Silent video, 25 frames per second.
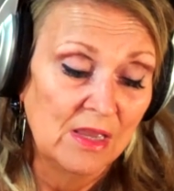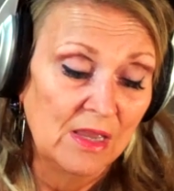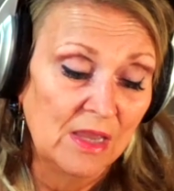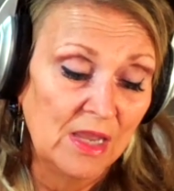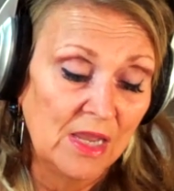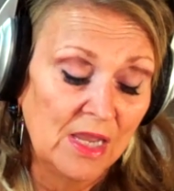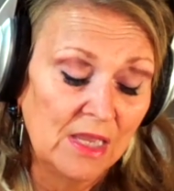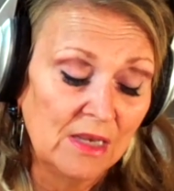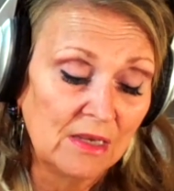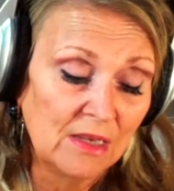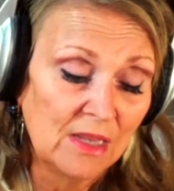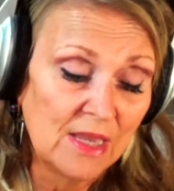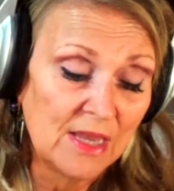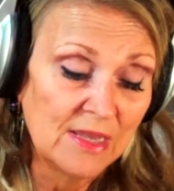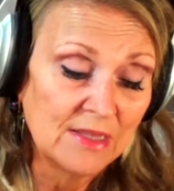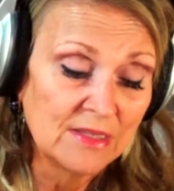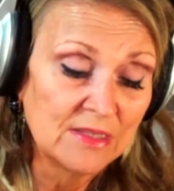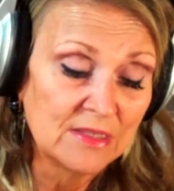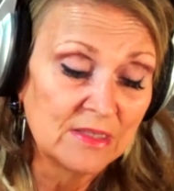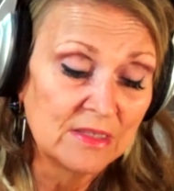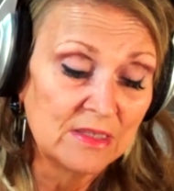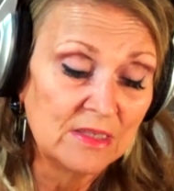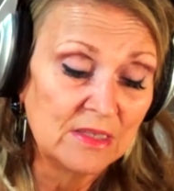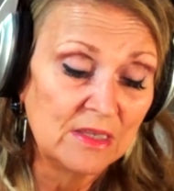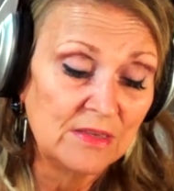And
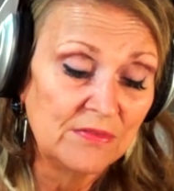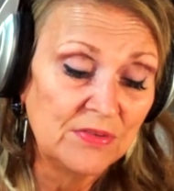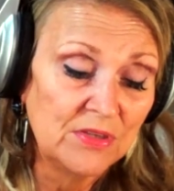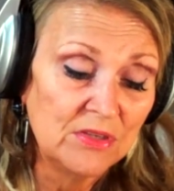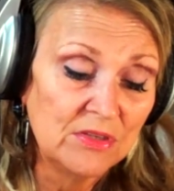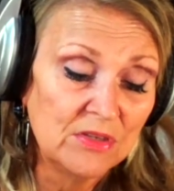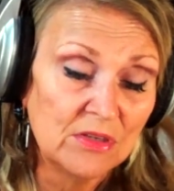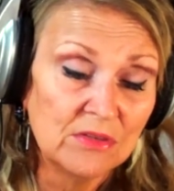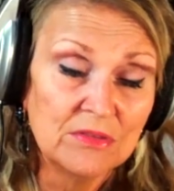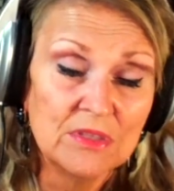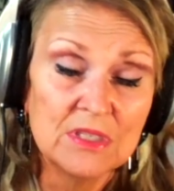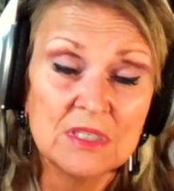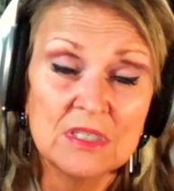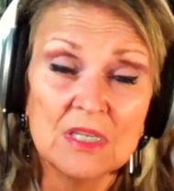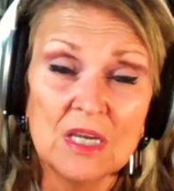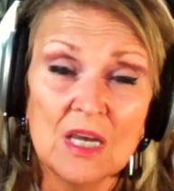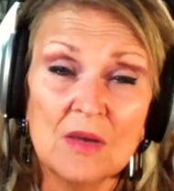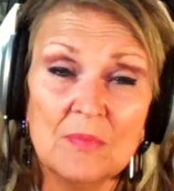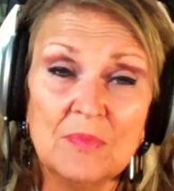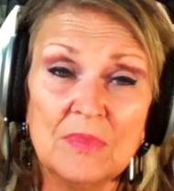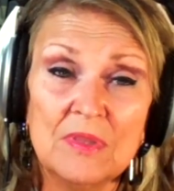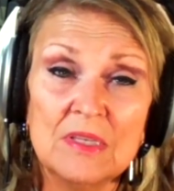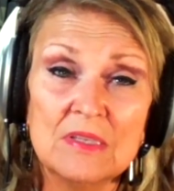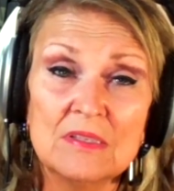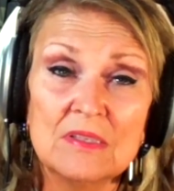lastly, if you don't
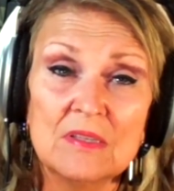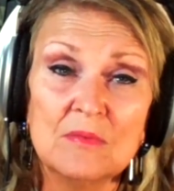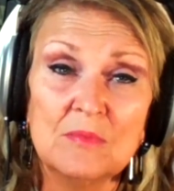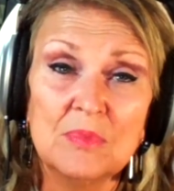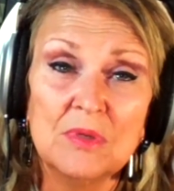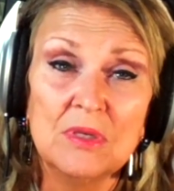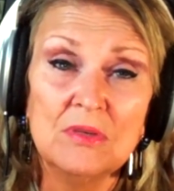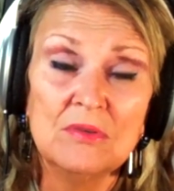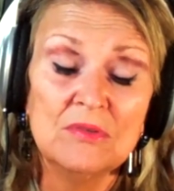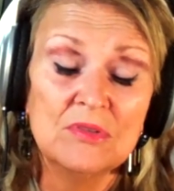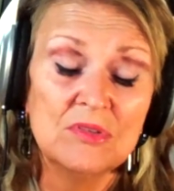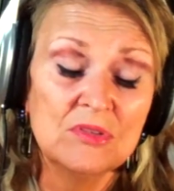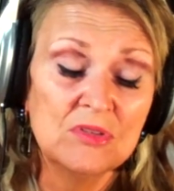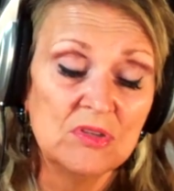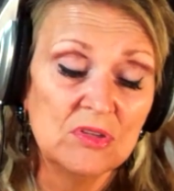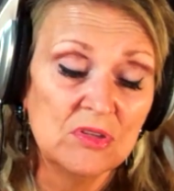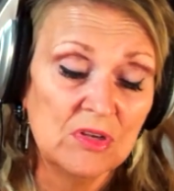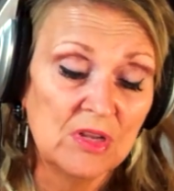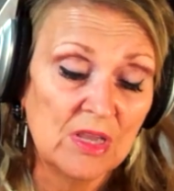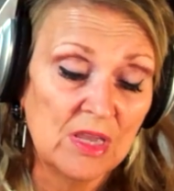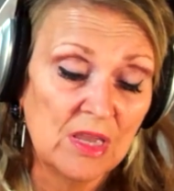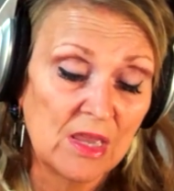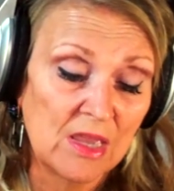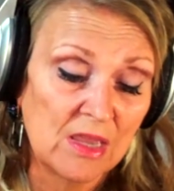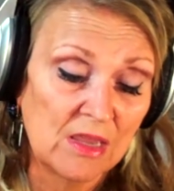stop this abuse
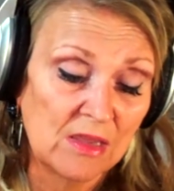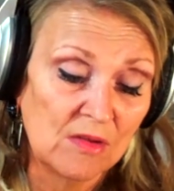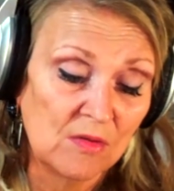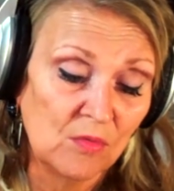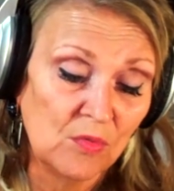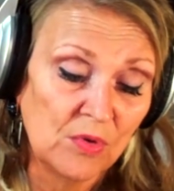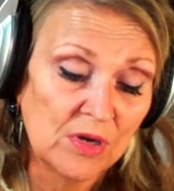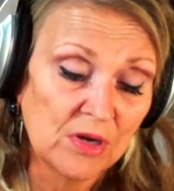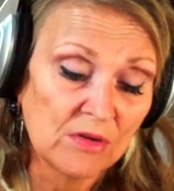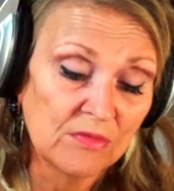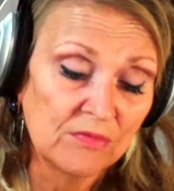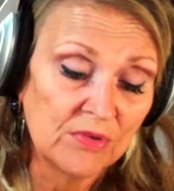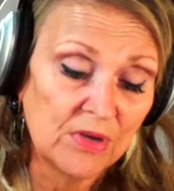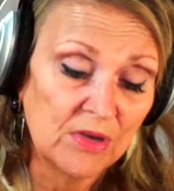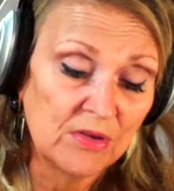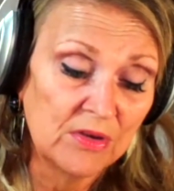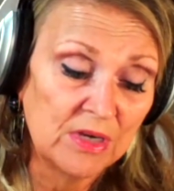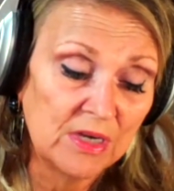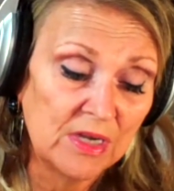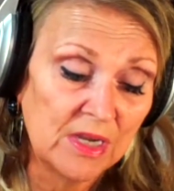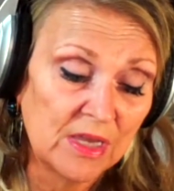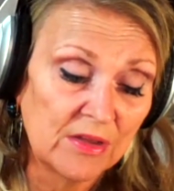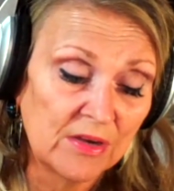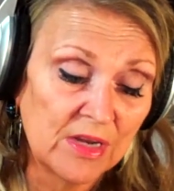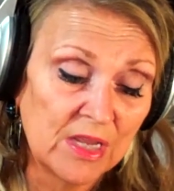today, we are
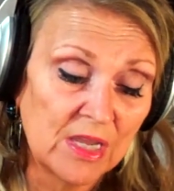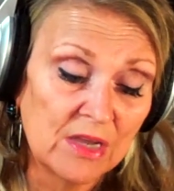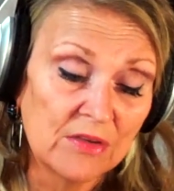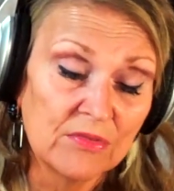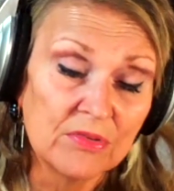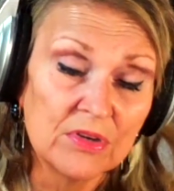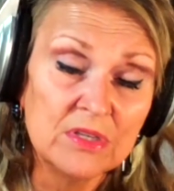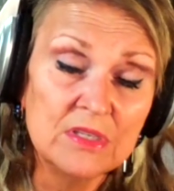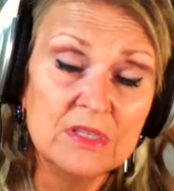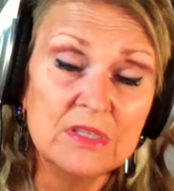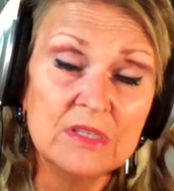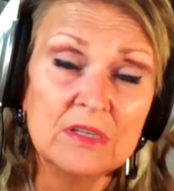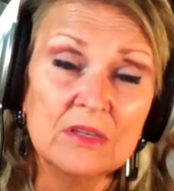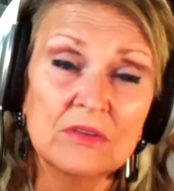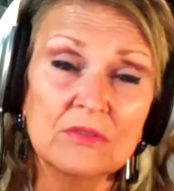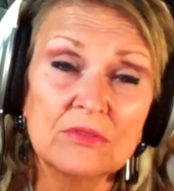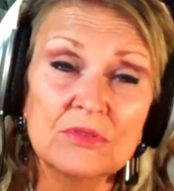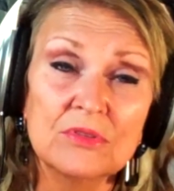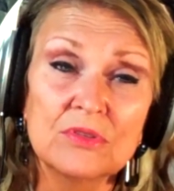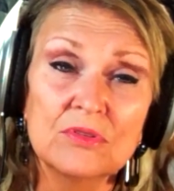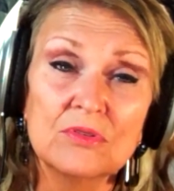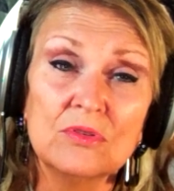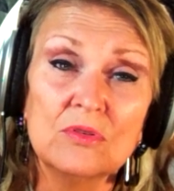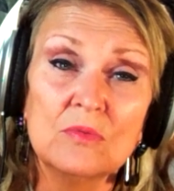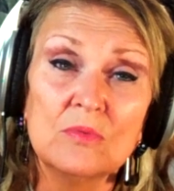voting out every single
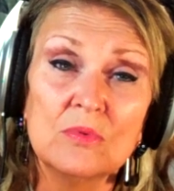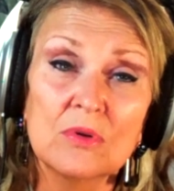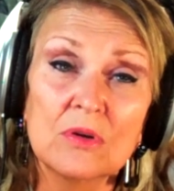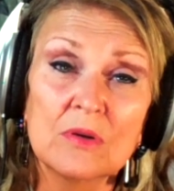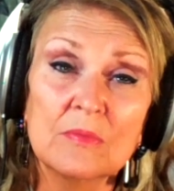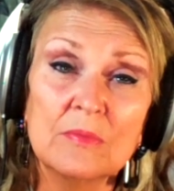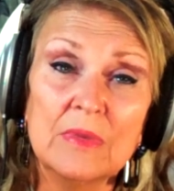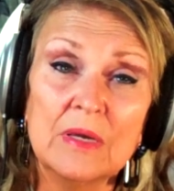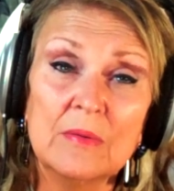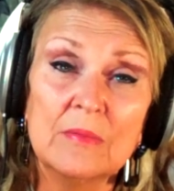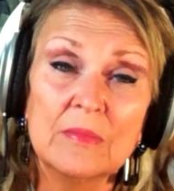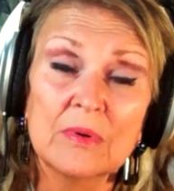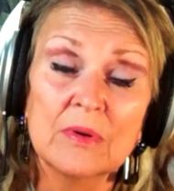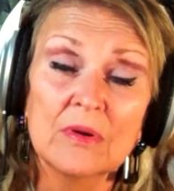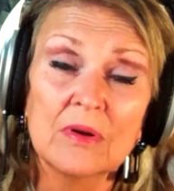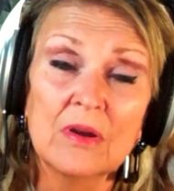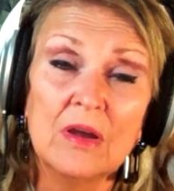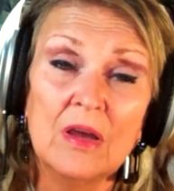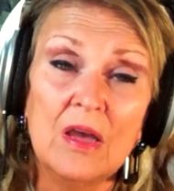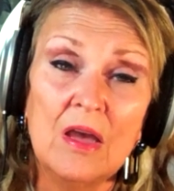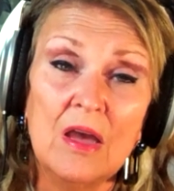school board member,